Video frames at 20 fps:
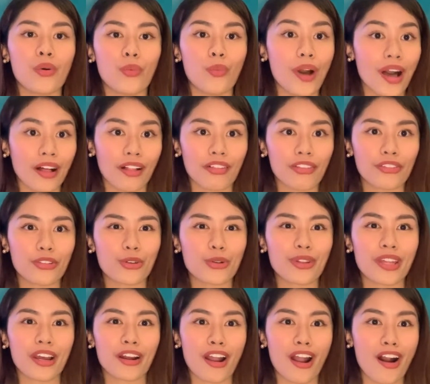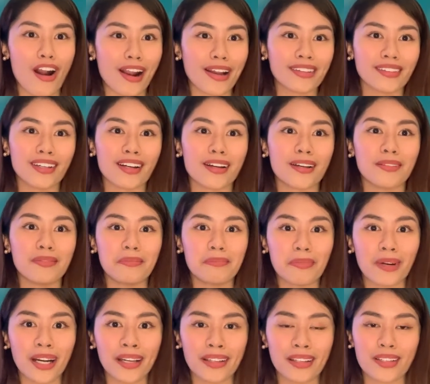wealth through their hard-earned
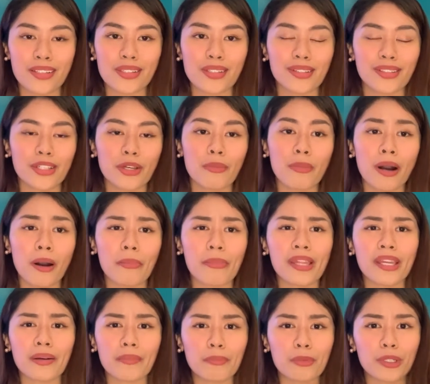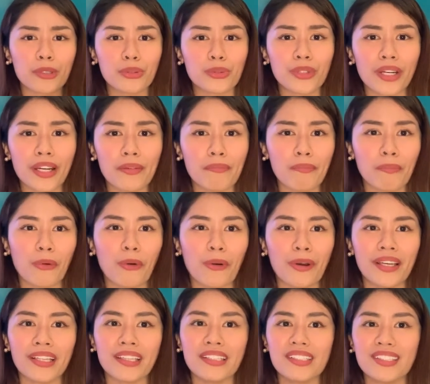money. So yung mga pinagpuguran mo,
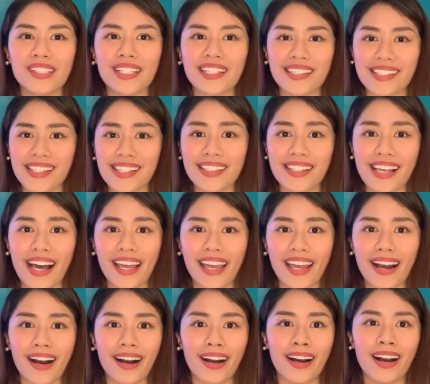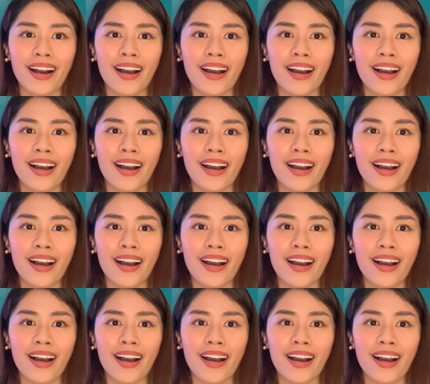hindi siya nasasayang.